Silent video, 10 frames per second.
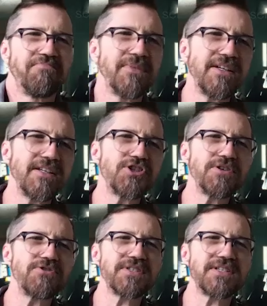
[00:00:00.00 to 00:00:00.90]
you're
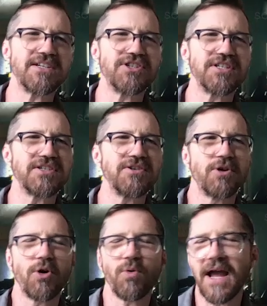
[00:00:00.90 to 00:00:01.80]
interested in. Just,
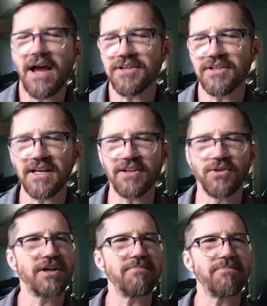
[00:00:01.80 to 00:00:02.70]
go around and
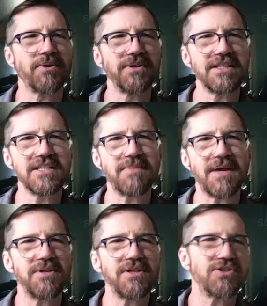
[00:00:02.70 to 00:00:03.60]
look at buildings,
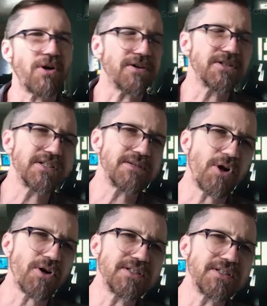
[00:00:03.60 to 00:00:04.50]
maybe talk to some
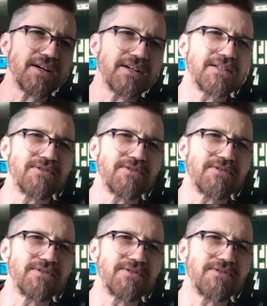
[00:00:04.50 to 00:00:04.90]
architects.